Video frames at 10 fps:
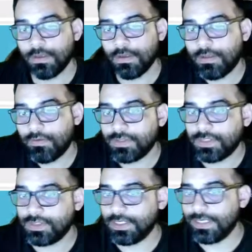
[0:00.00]
There is a
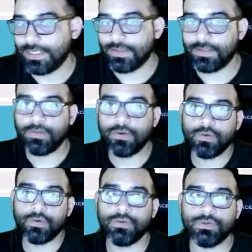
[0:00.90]
saying that
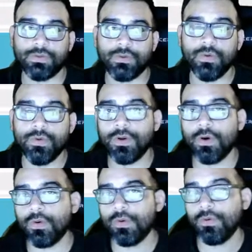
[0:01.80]
those who
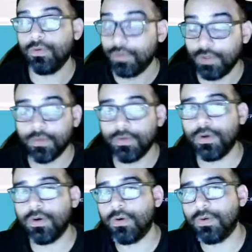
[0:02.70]
know who don't
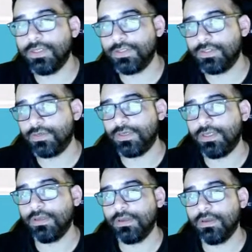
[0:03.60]
know
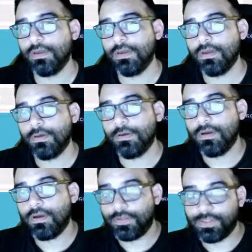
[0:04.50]
history
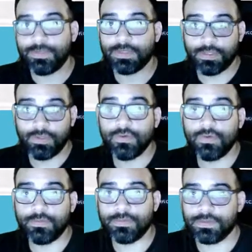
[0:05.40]
are typically
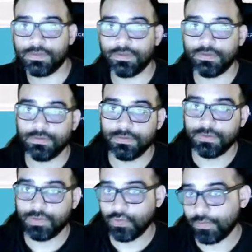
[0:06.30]
doomed
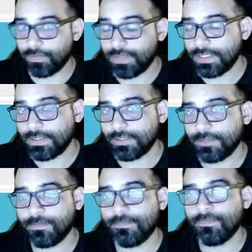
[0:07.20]
to repeat it.
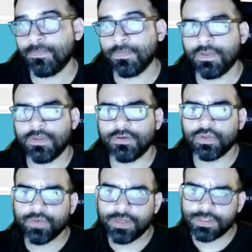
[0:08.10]
There's a
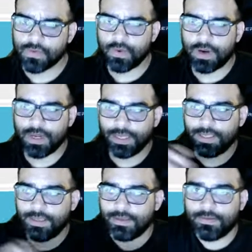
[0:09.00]
reason
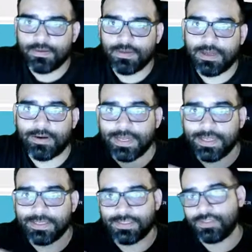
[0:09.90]
why our
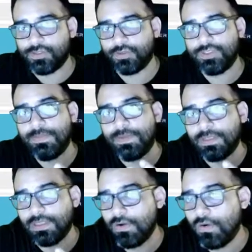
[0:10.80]
ancestors
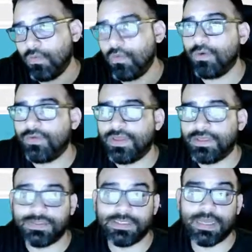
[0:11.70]
typically wrote things
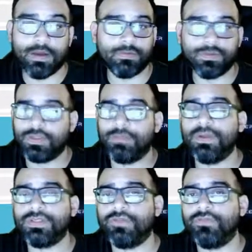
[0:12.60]
down to the
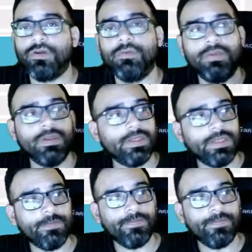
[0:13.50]
best of their ability